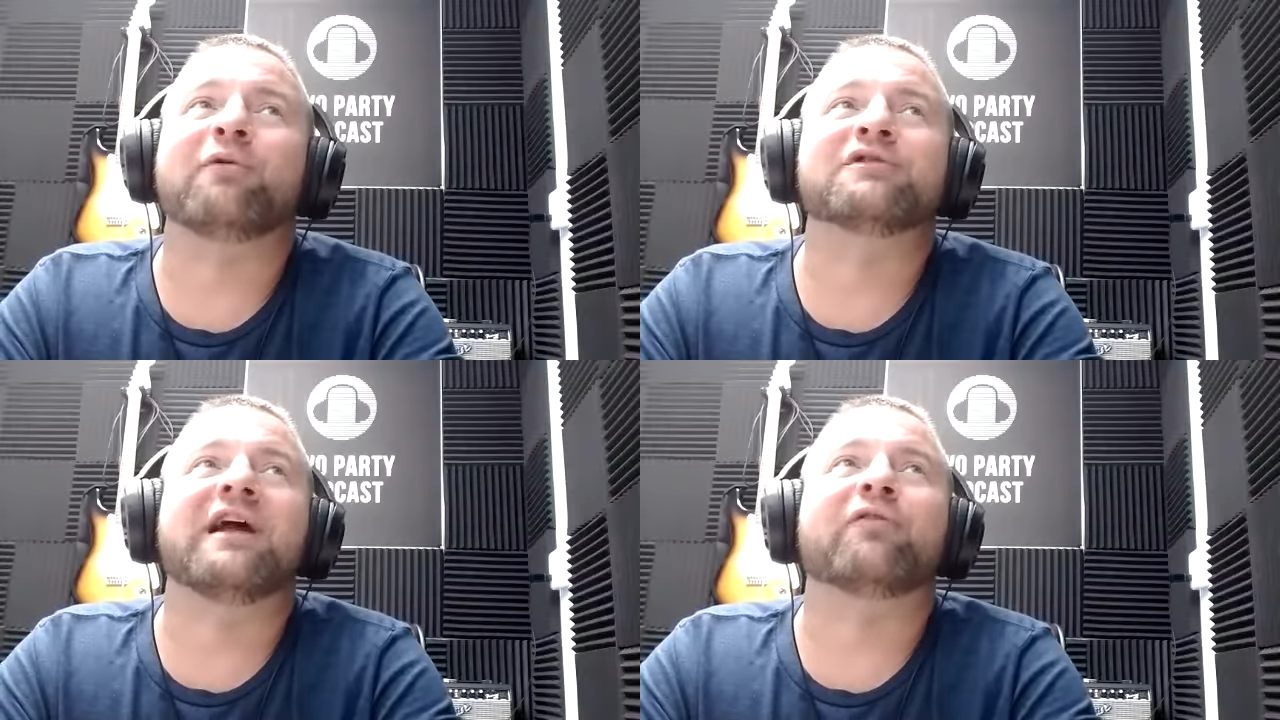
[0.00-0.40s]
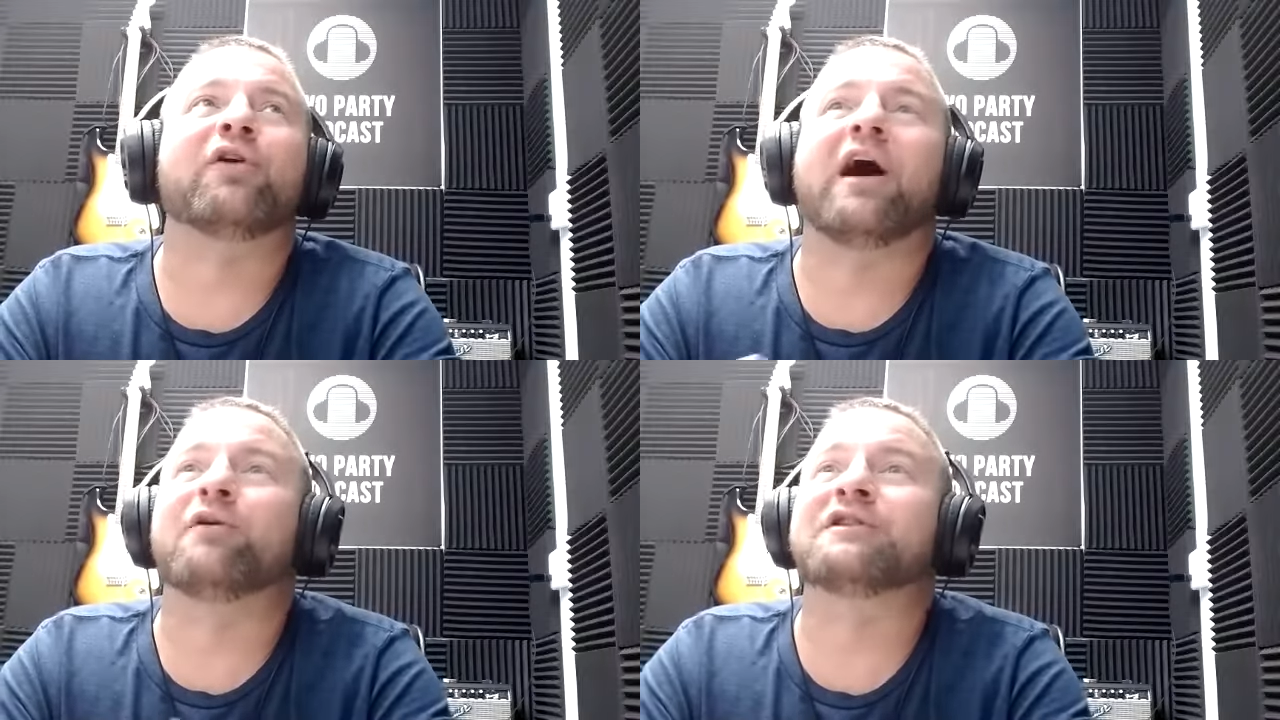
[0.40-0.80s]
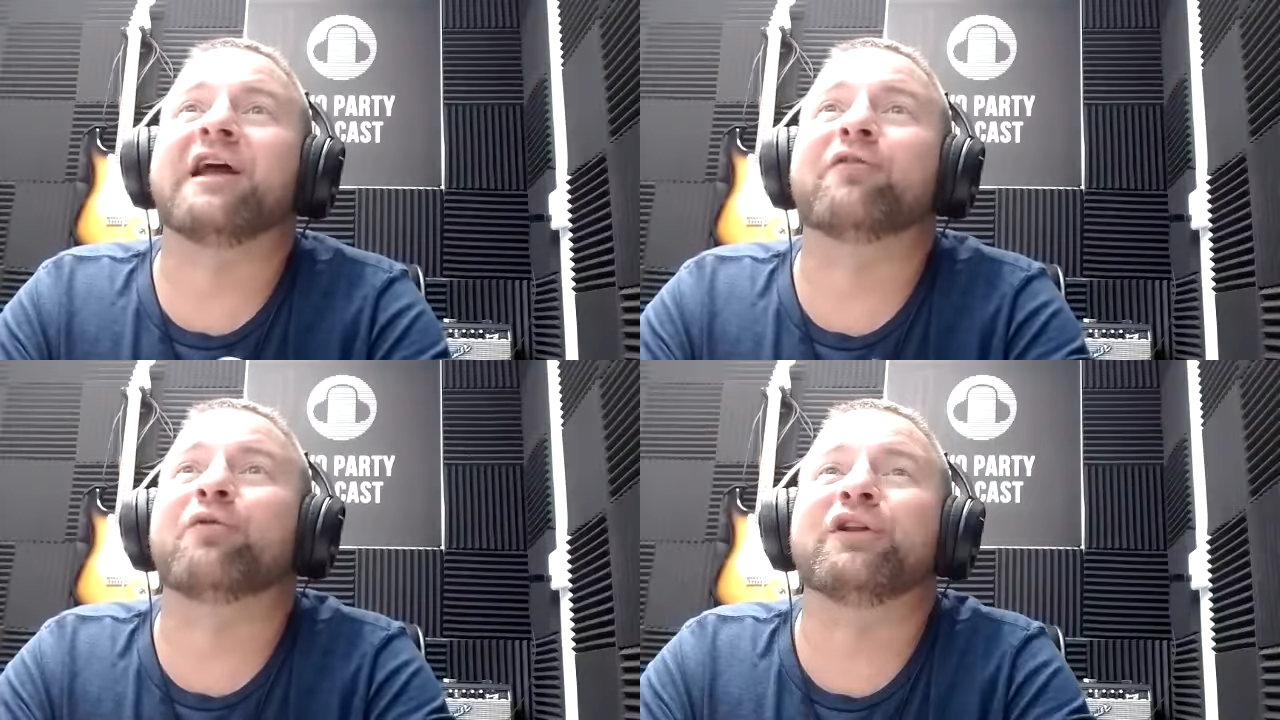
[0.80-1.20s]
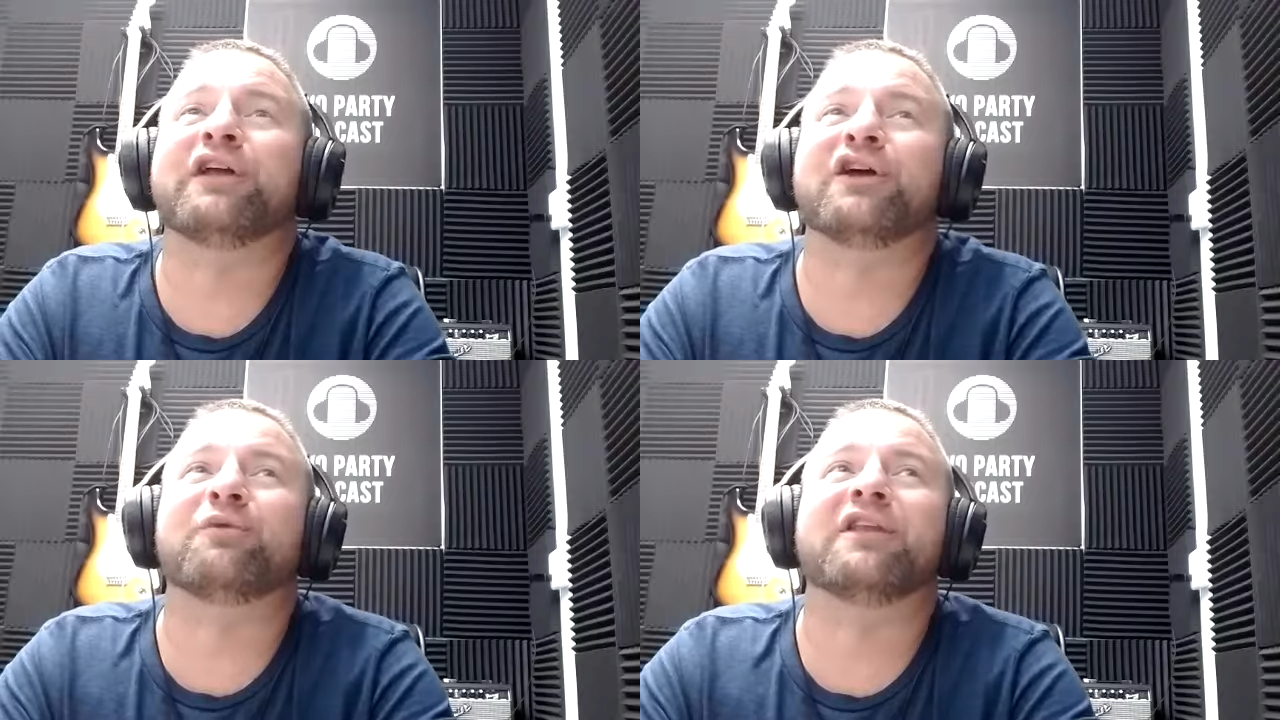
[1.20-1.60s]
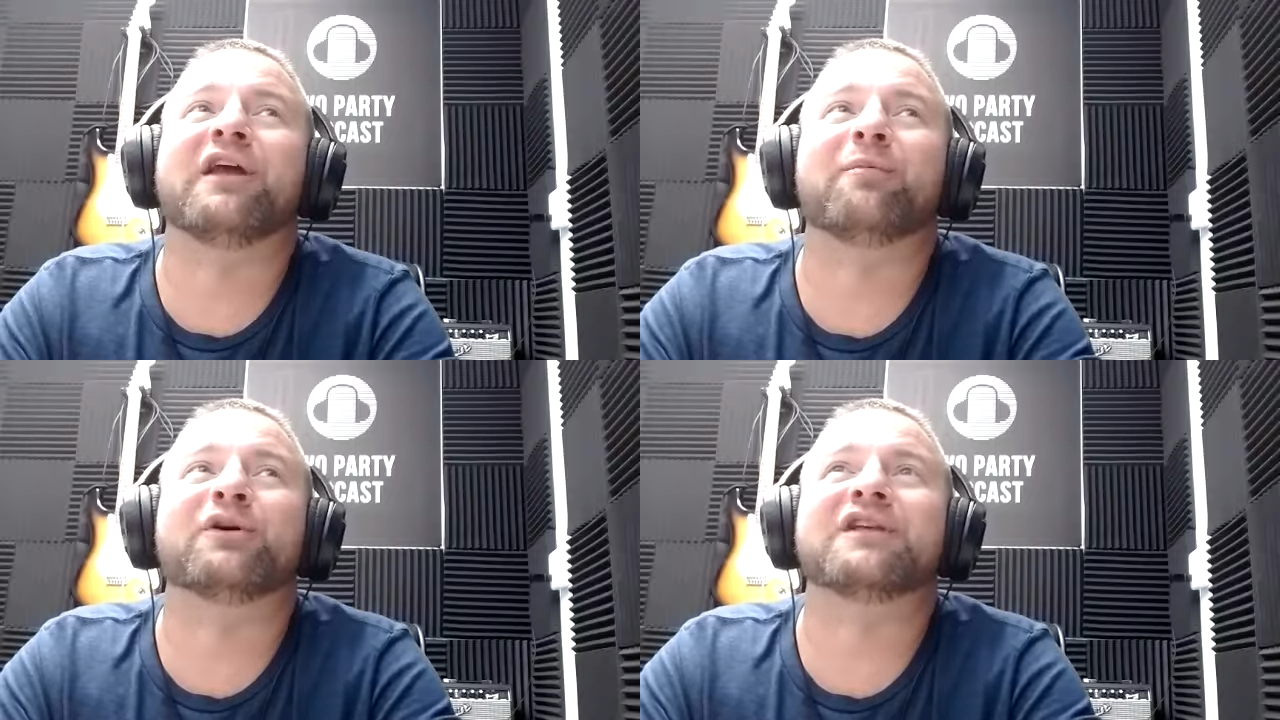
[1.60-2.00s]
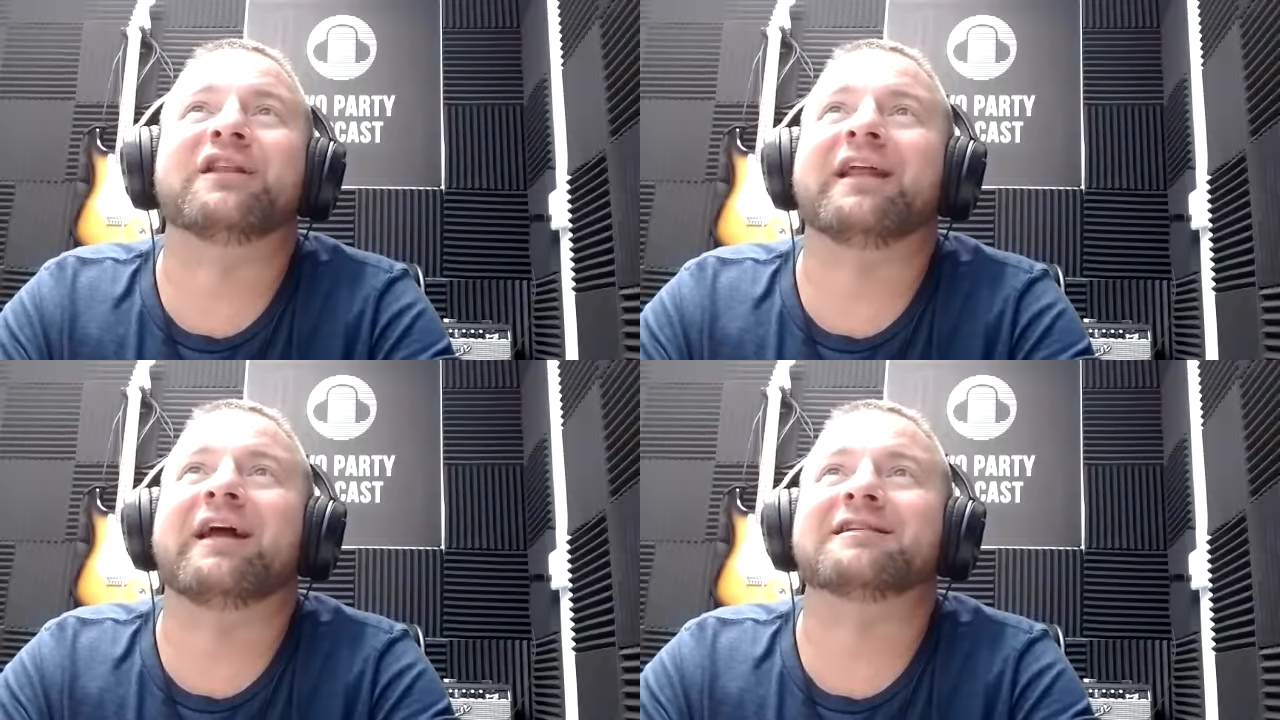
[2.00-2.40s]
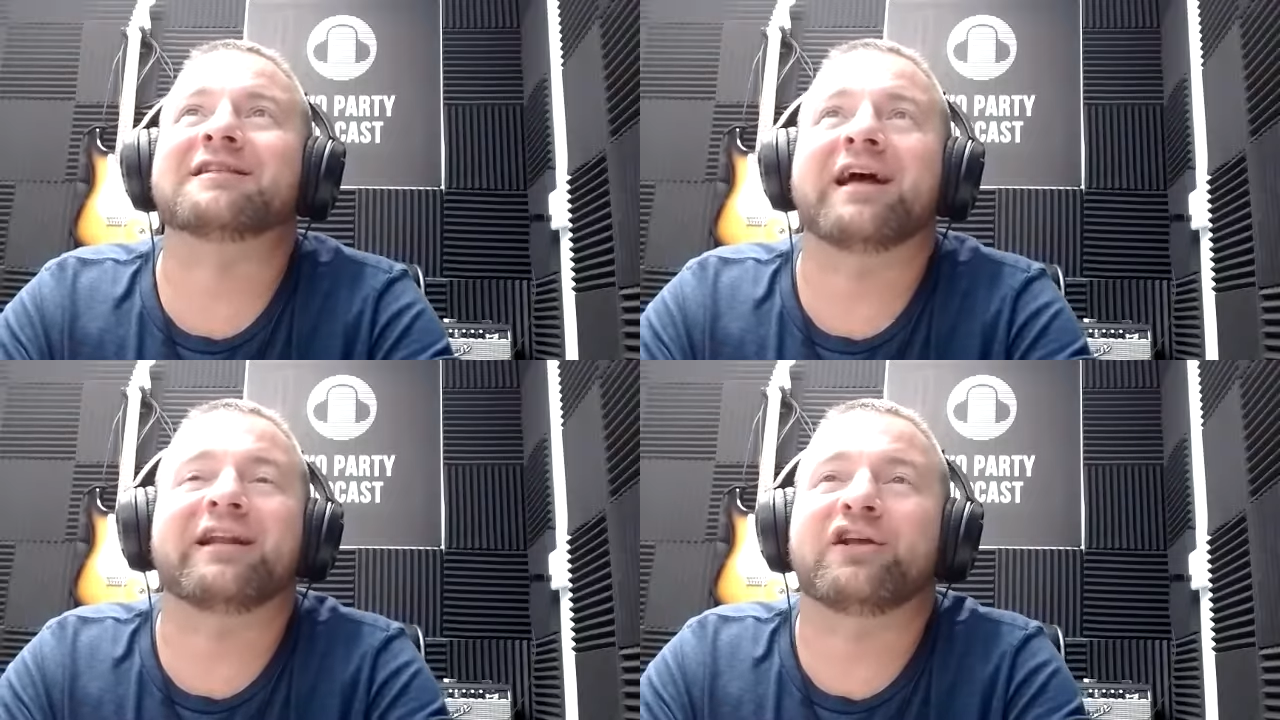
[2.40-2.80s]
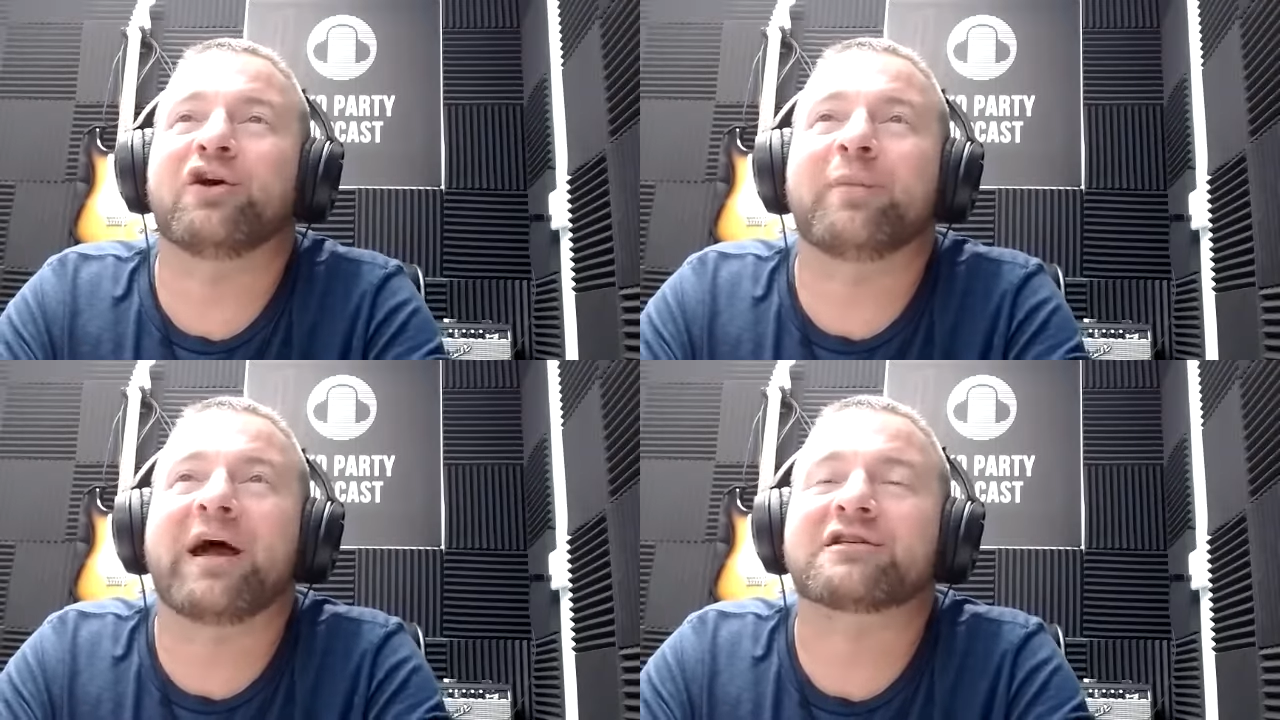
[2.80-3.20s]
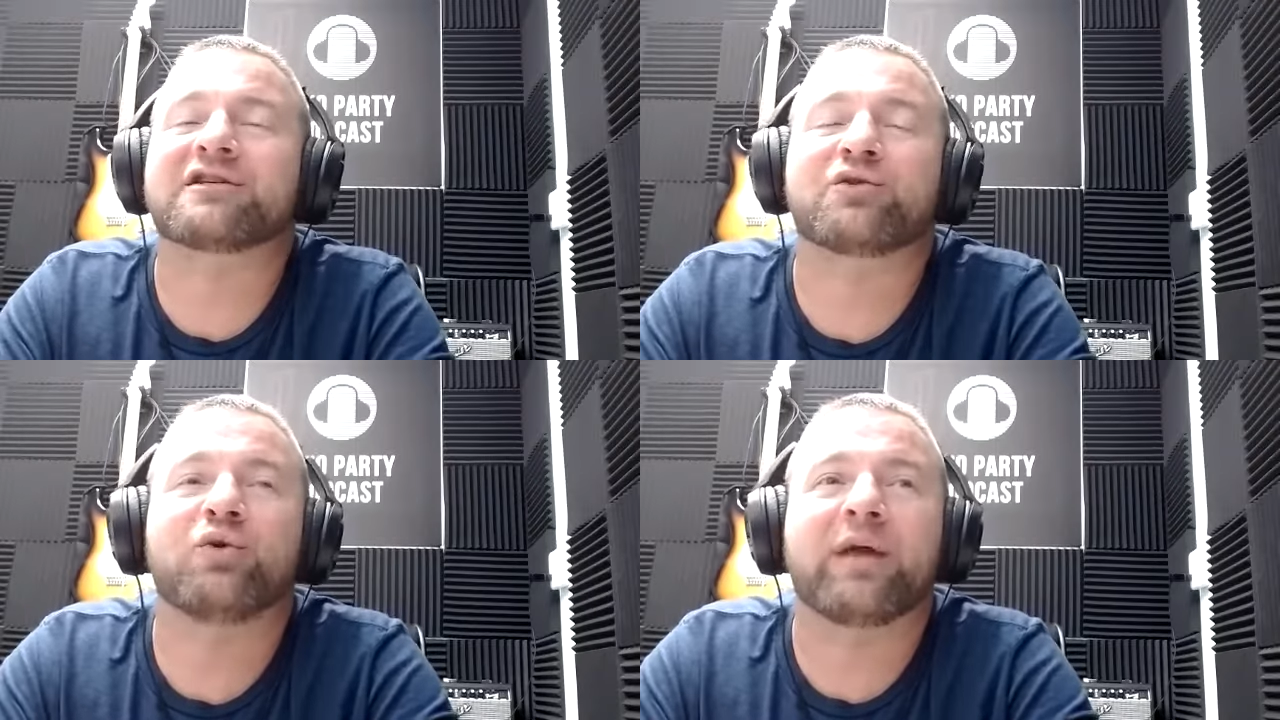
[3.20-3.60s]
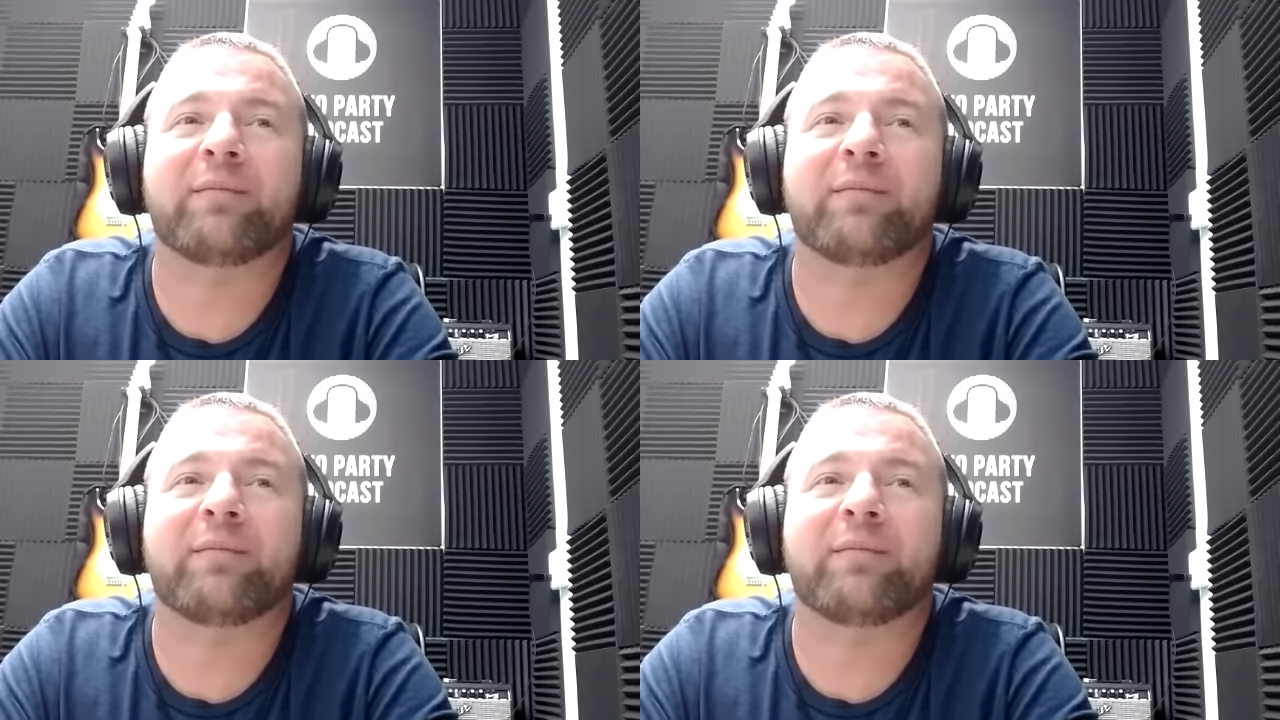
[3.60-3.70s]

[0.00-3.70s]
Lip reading: was never really good with numbers, and then I decided to go back to school,